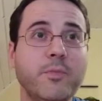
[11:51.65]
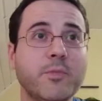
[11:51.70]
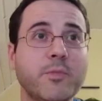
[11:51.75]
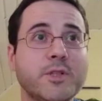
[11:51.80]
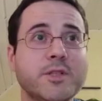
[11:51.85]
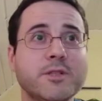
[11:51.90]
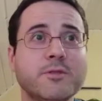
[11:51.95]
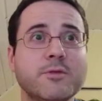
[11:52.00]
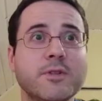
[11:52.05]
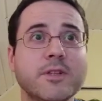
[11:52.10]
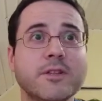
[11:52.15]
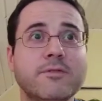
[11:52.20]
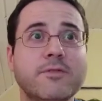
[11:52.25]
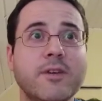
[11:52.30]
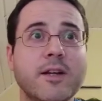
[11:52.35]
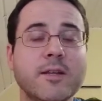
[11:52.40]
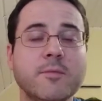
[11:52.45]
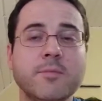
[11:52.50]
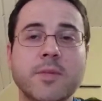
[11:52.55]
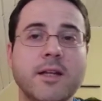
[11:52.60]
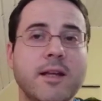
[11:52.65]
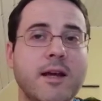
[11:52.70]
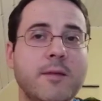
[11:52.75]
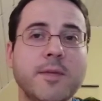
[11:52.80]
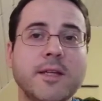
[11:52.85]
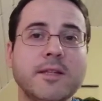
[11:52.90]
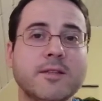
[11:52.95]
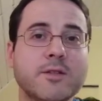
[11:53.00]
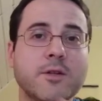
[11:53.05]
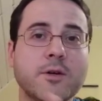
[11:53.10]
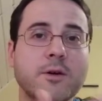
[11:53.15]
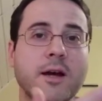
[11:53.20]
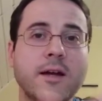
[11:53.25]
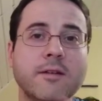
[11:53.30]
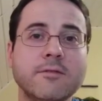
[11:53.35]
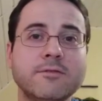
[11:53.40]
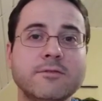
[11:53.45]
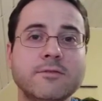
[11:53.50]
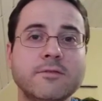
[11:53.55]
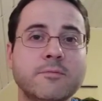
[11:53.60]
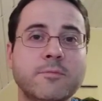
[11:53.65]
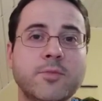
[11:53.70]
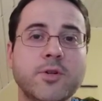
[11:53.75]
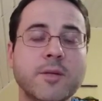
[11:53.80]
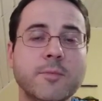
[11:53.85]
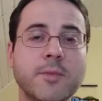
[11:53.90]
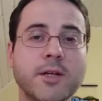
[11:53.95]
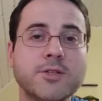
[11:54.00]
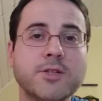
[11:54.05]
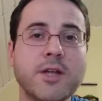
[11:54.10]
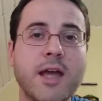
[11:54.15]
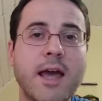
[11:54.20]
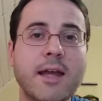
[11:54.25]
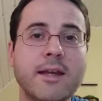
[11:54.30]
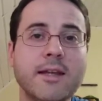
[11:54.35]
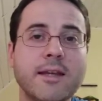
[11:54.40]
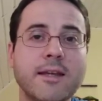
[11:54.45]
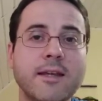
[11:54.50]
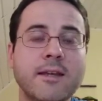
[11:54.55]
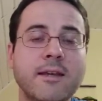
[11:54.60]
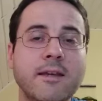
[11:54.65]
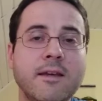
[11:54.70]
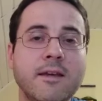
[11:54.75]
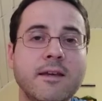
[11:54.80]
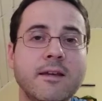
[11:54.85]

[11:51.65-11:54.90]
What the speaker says: which is really funny, but I mean, so have pretty much any